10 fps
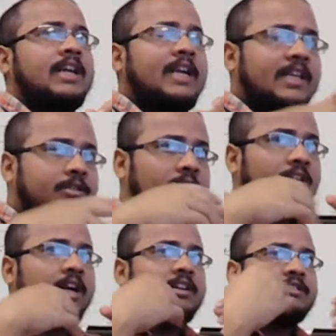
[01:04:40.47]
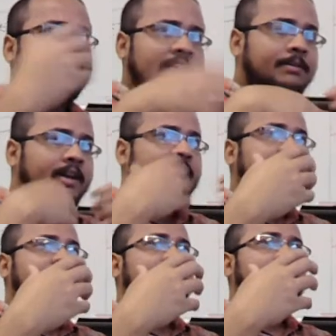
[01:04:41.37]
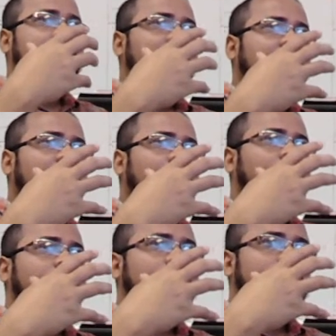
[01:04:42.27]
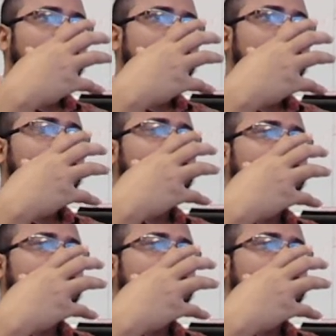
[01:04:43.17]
It actually learns day by day that you should